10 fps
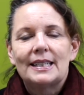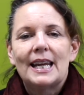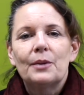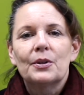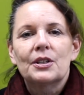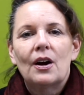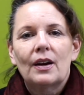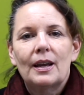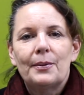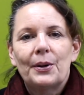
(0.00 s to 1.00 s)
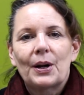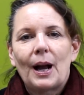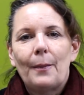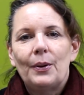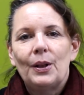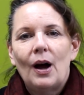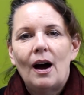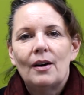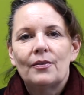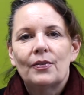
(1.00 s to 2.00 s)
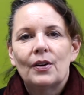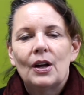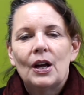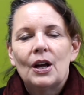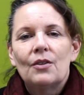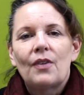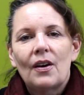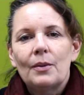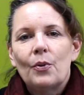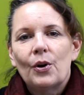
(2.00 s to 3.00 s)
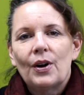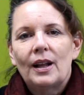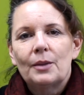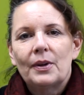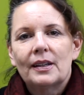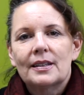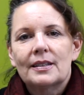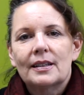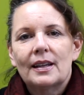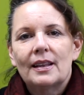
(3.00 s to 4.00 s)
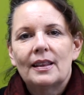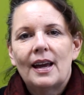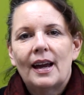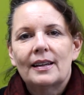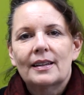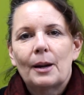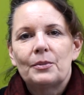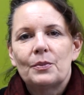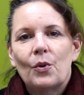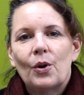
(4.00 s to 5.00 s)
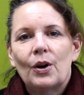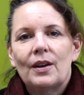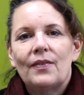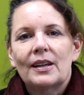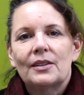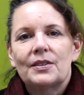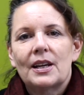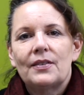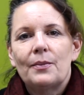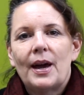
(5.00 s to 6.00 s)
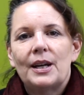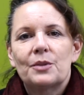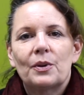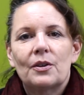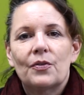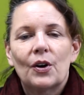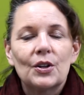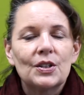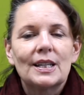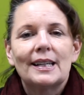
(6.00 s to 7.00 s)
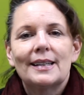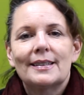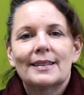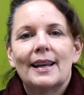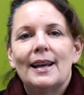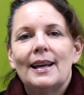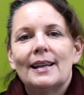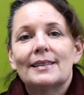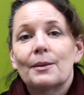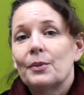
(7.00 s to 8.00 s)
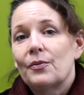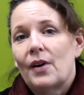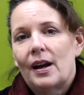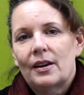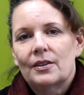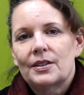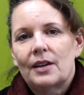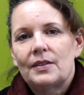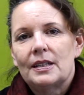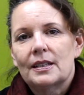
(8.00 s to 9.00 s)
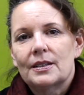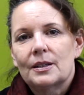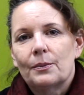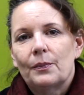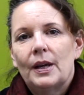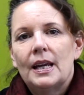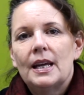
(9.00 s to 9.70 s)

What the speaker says: Today we're talking about a couple of very important elements that come to more effective safety management. First is simplifying your safety system.